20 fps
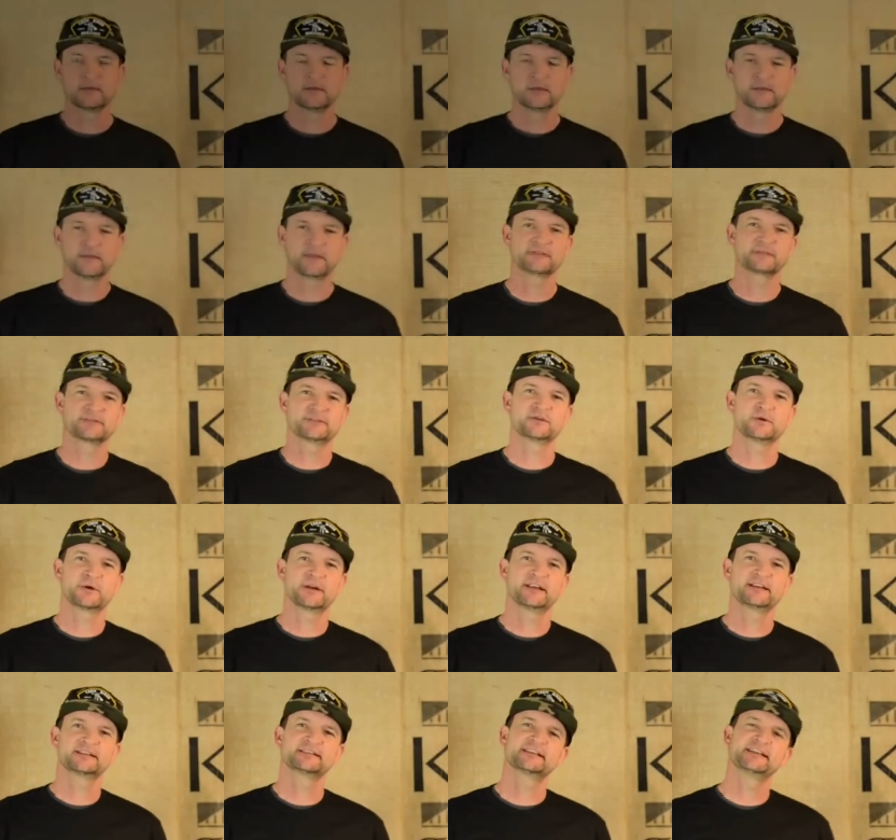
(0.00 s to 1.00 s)
Thanks for
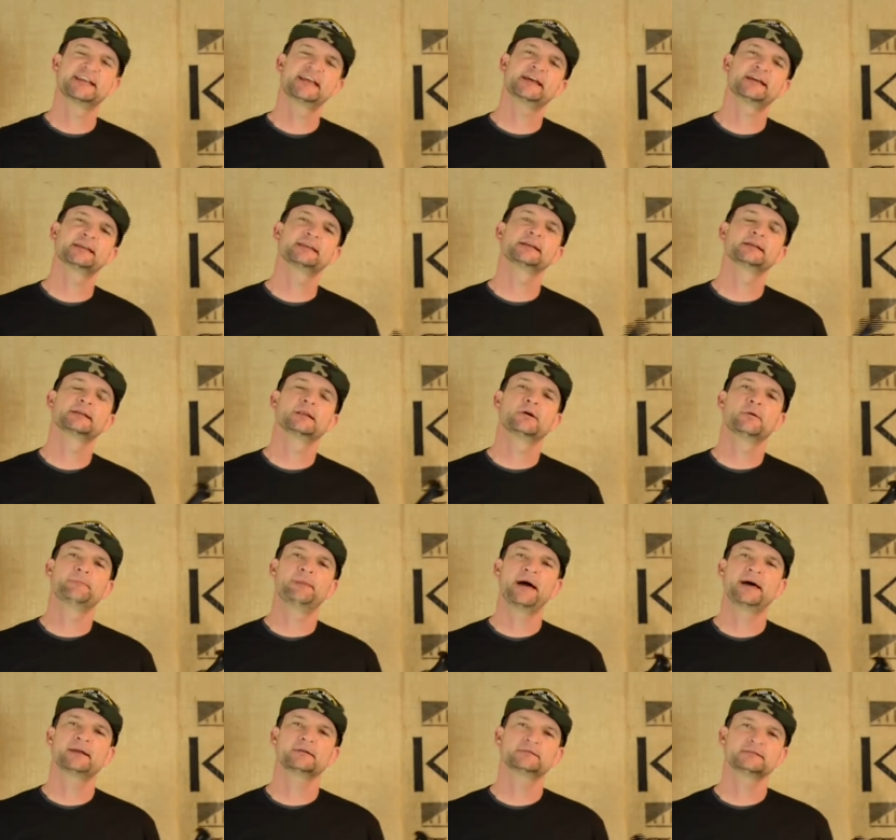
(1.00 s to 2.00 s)
joining us today at KIALOA
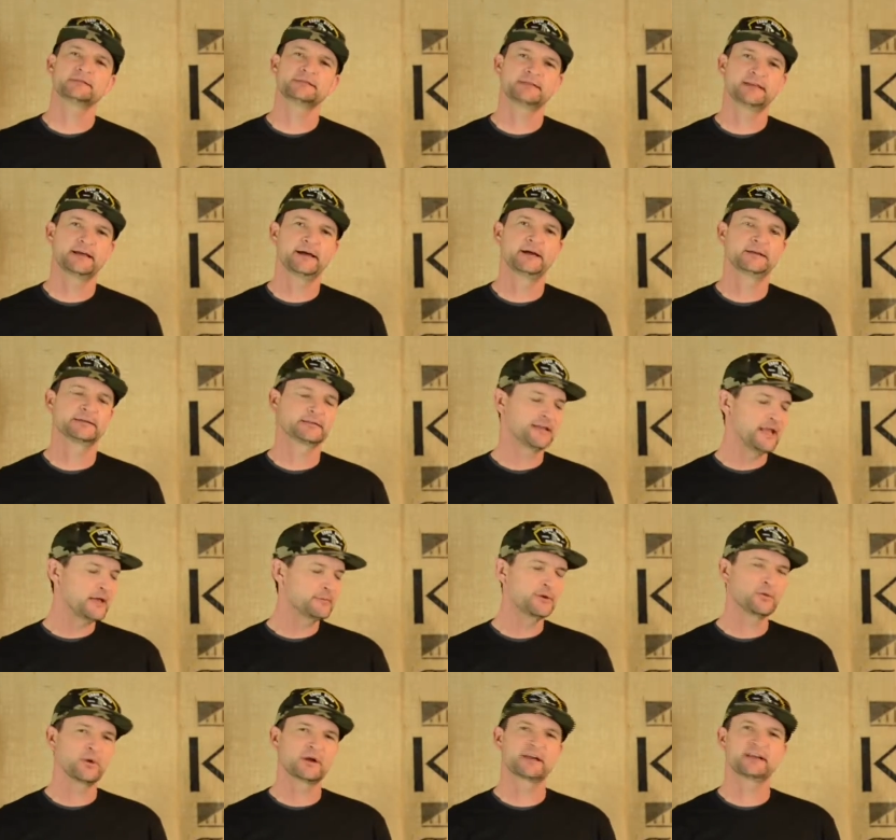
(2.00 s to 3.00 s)
Paddles. Today
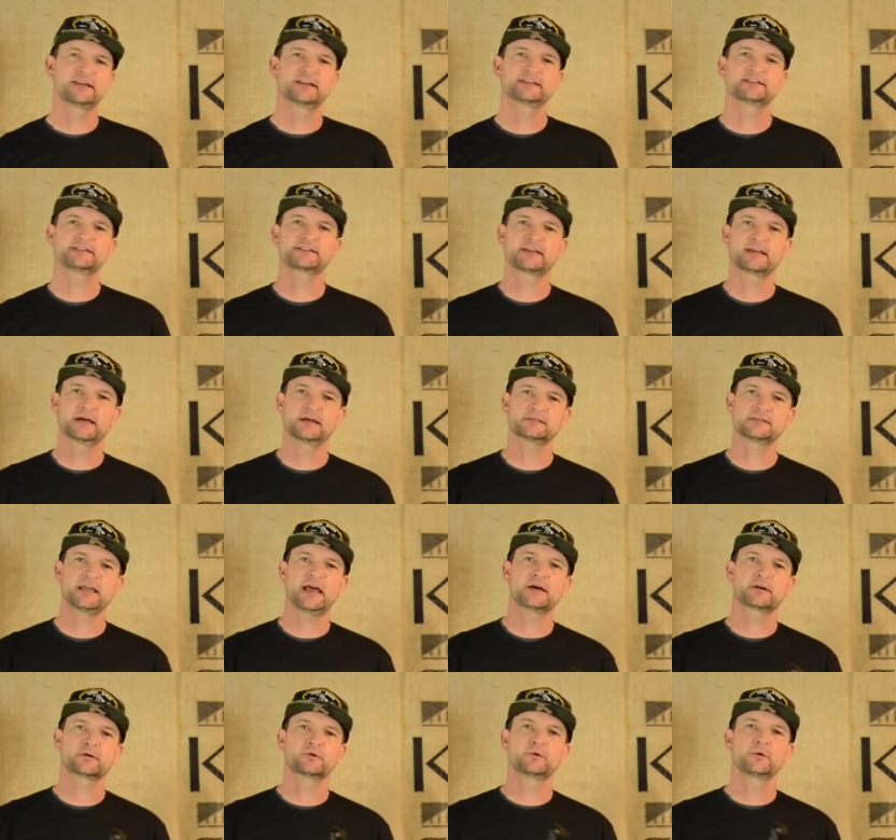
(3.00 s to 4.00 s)
we wanted to discuss
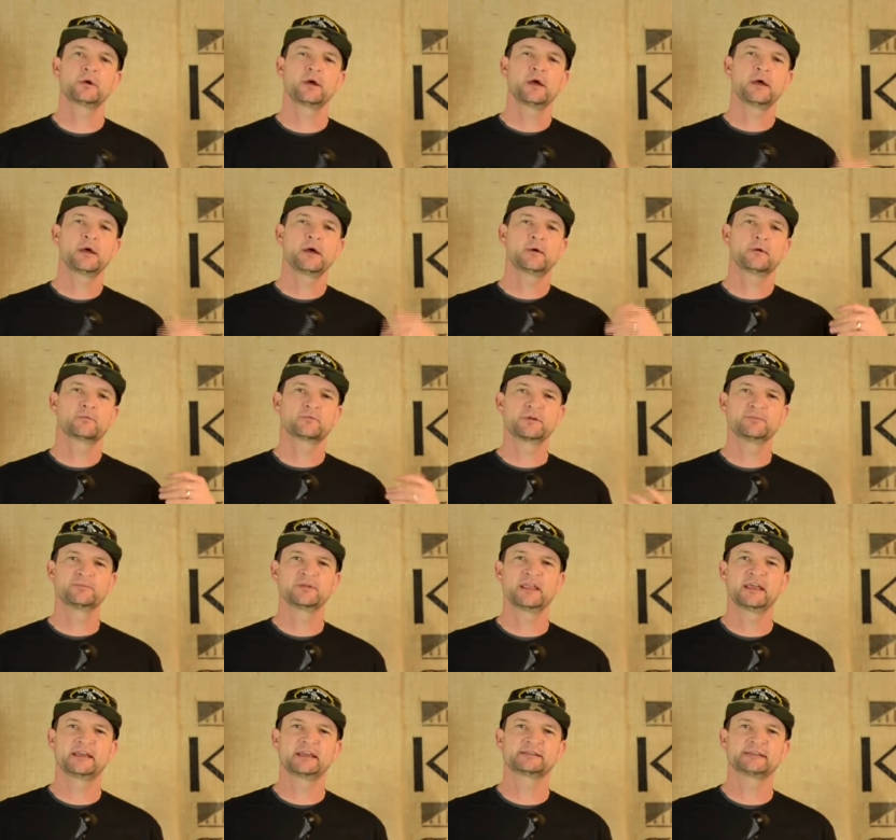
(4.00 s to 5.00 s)
how to
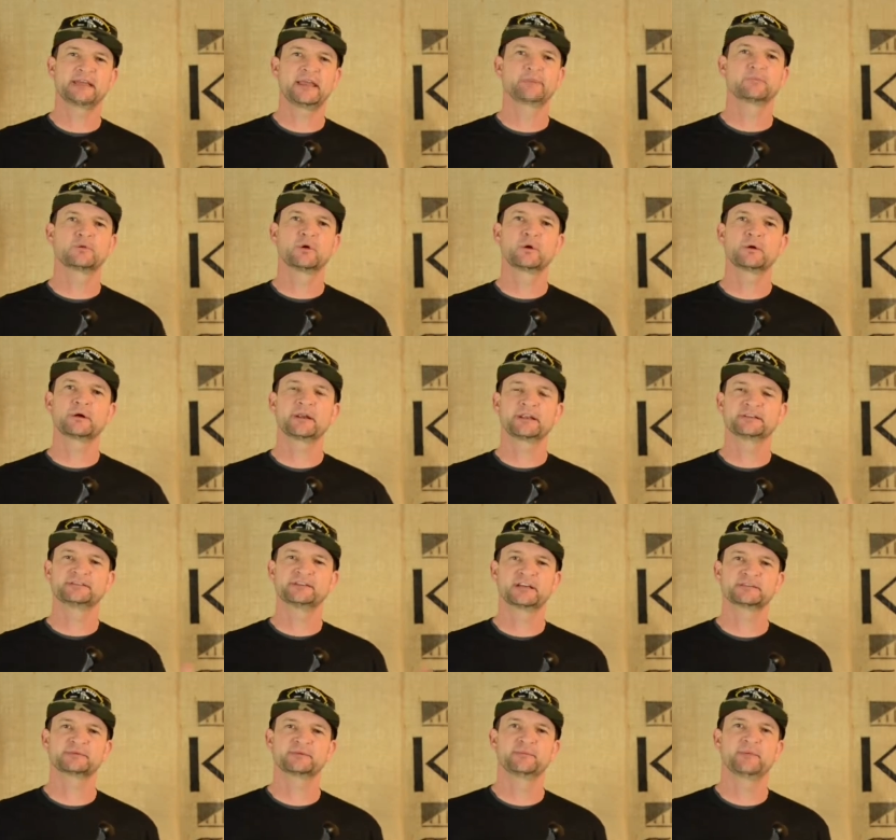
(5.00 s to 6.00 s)
replace a broken
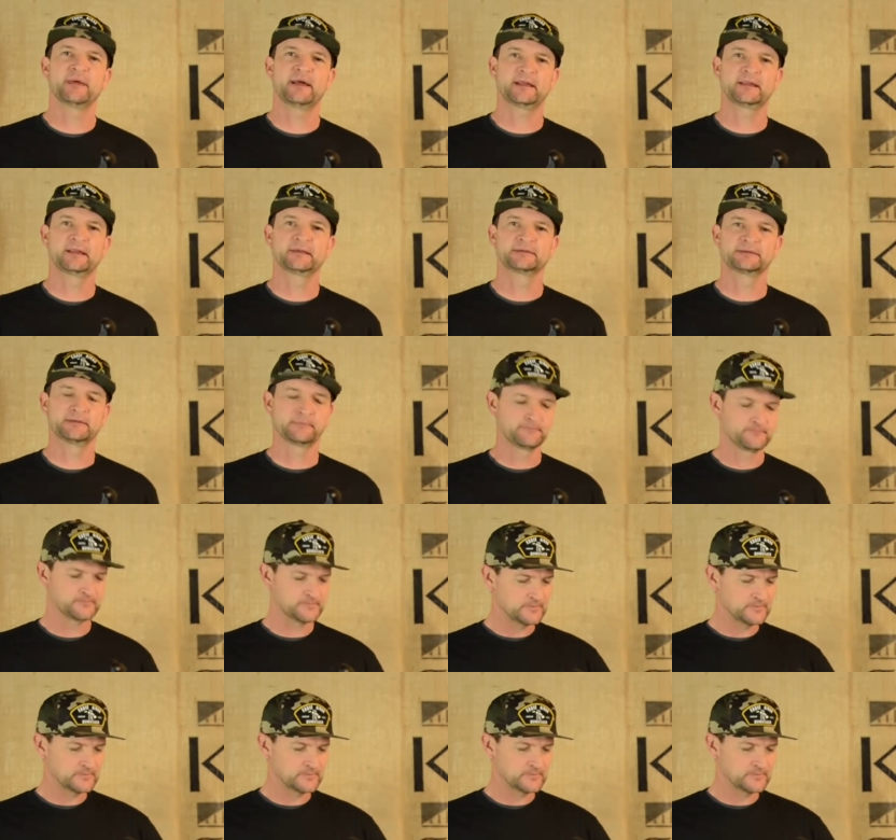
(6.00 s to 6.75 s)
adjustment mechanism.